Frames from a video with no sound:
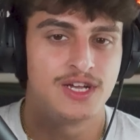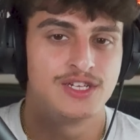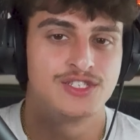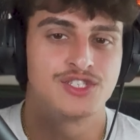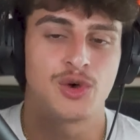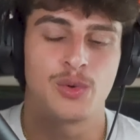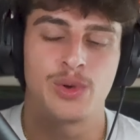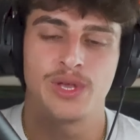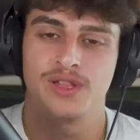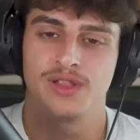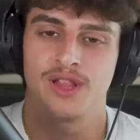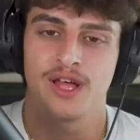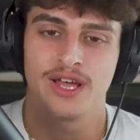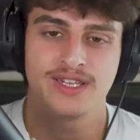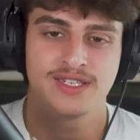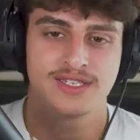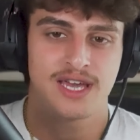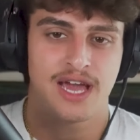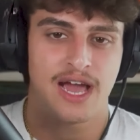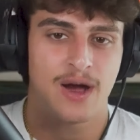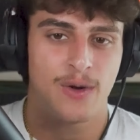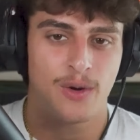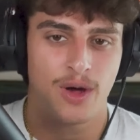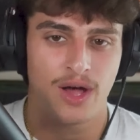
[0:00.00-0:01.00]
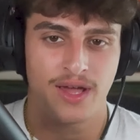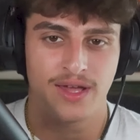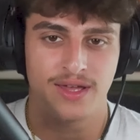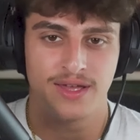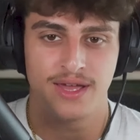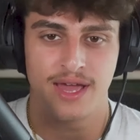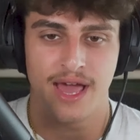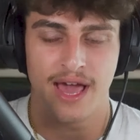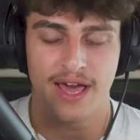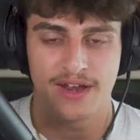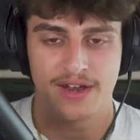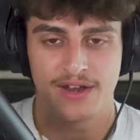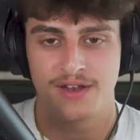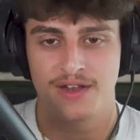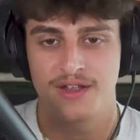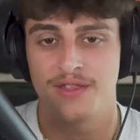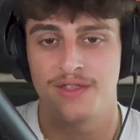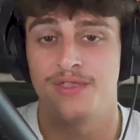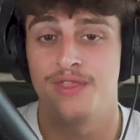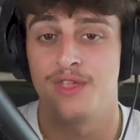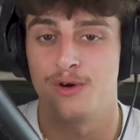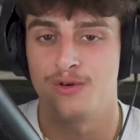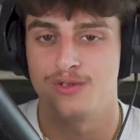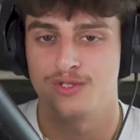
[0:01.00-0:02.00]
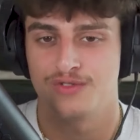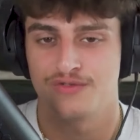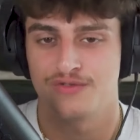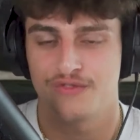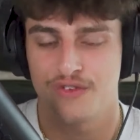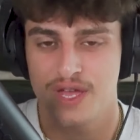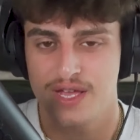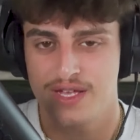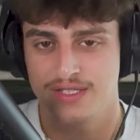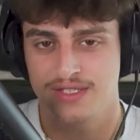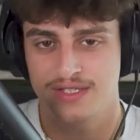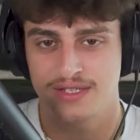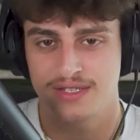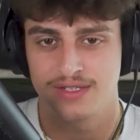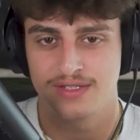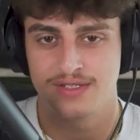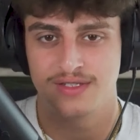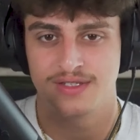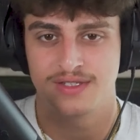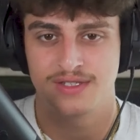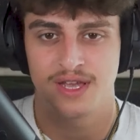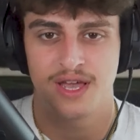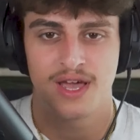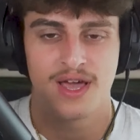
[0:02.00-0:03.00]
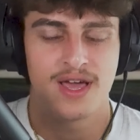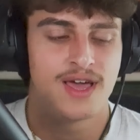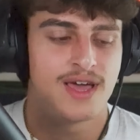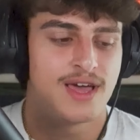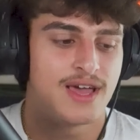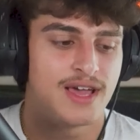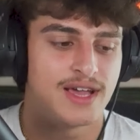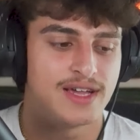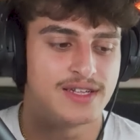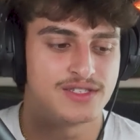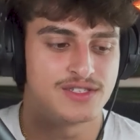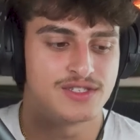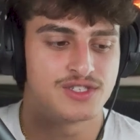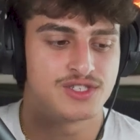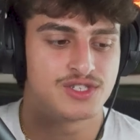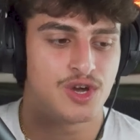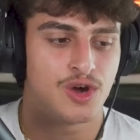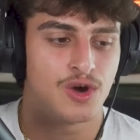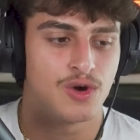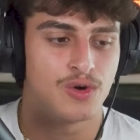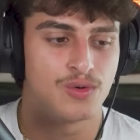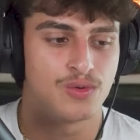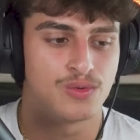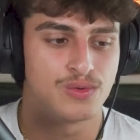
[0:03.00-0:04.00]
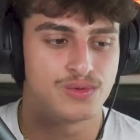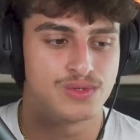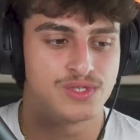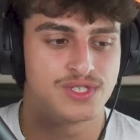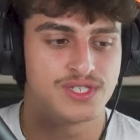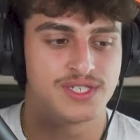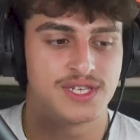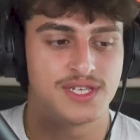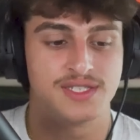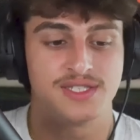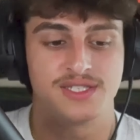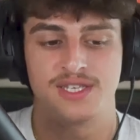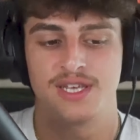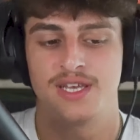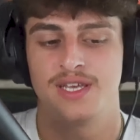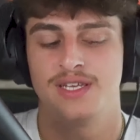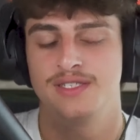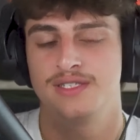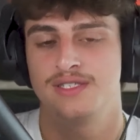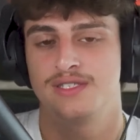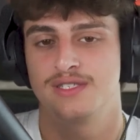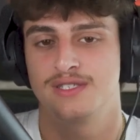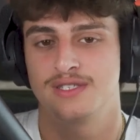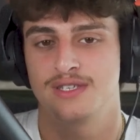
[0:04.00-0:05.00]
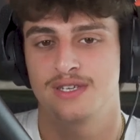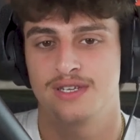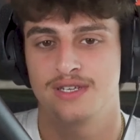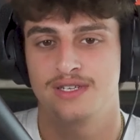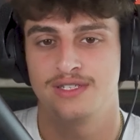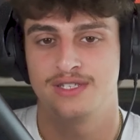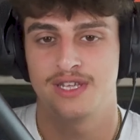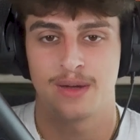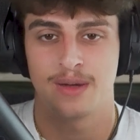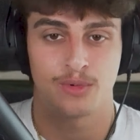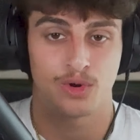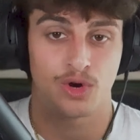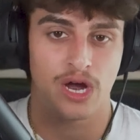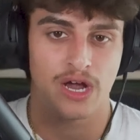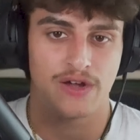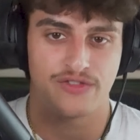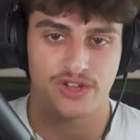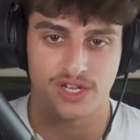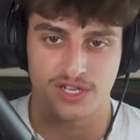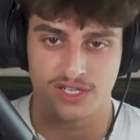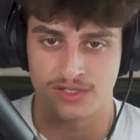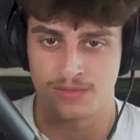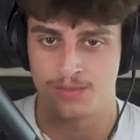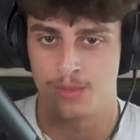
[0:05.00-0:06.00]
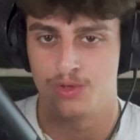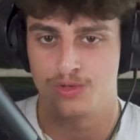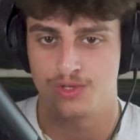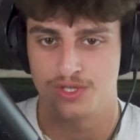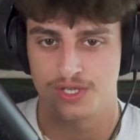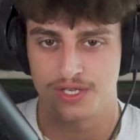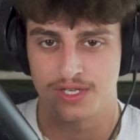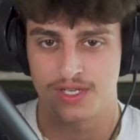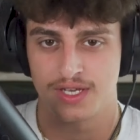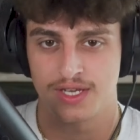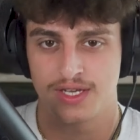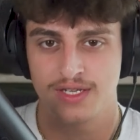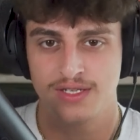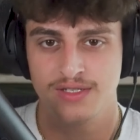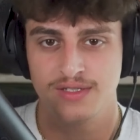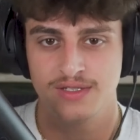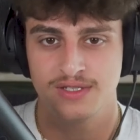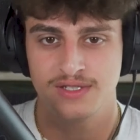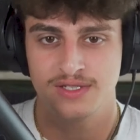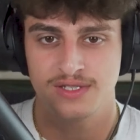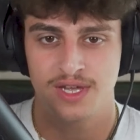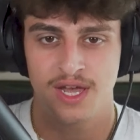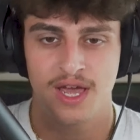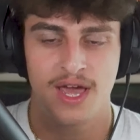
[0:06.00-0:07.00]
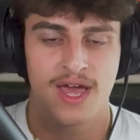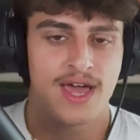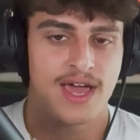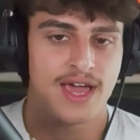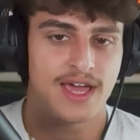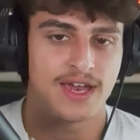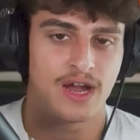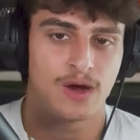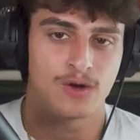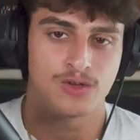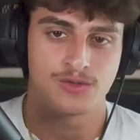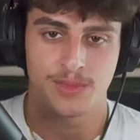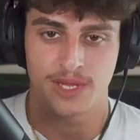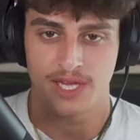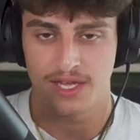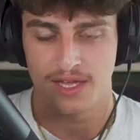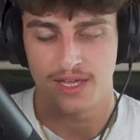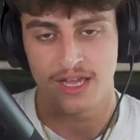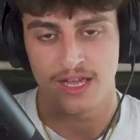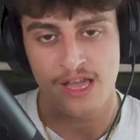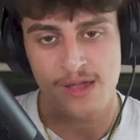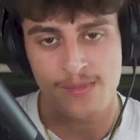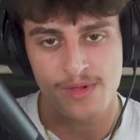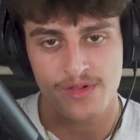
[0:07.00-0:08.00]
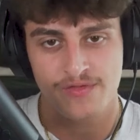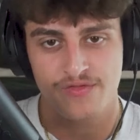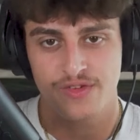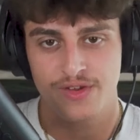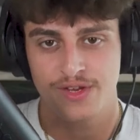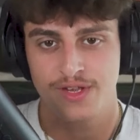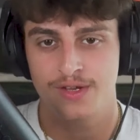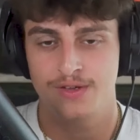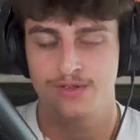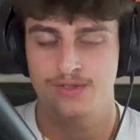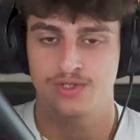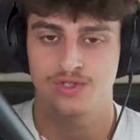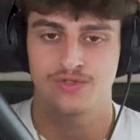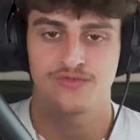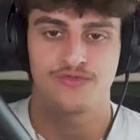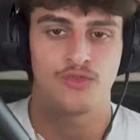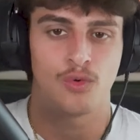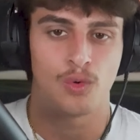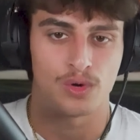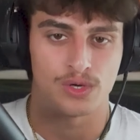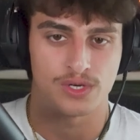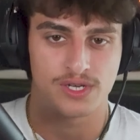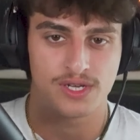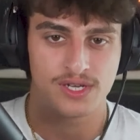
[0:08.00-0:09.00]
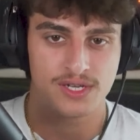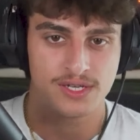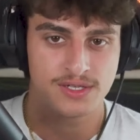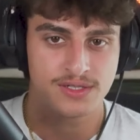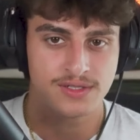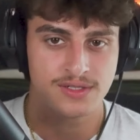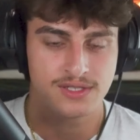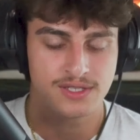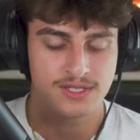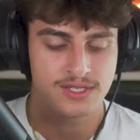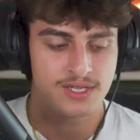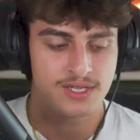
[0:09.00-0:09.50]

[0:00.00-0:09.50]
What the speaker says: So he liked how I edited those faces, and so since his demographic is mostly kids, and I was making gaming videos for kids,